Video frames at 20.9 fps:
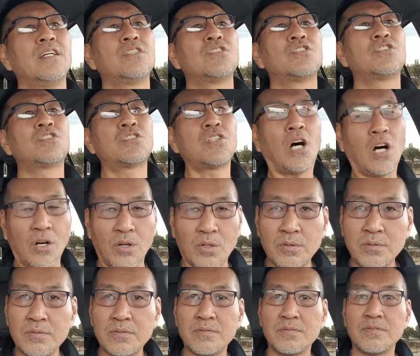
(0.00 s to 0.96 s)

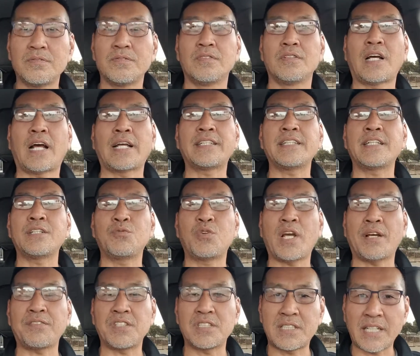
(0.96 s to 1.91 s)
So, I think
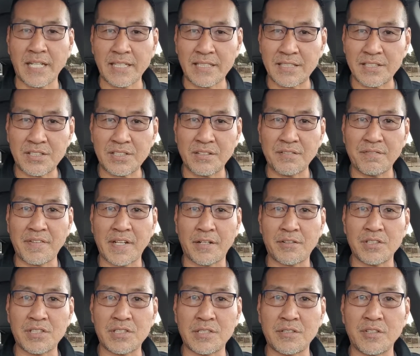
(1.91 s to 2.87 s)
we have to take this thing
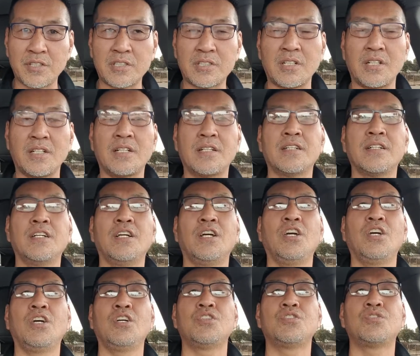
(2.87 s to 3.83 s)
very seriously.
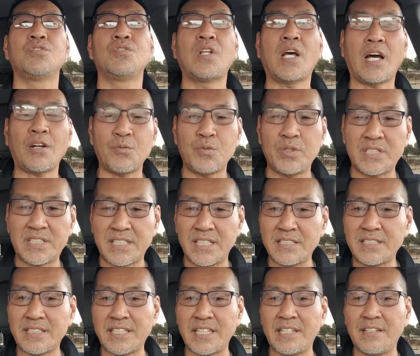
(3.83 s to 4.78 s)
Do not
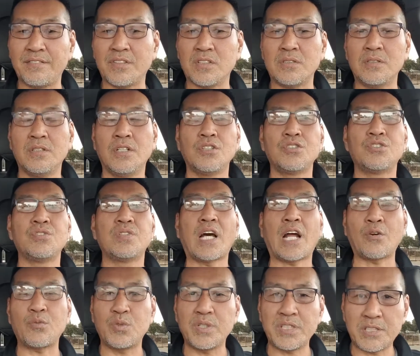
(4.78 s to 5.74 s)
resist evil. Do
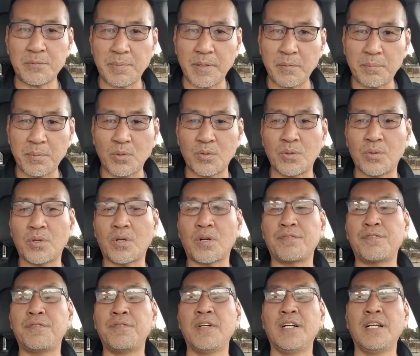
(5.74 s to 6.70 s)
not resist people who are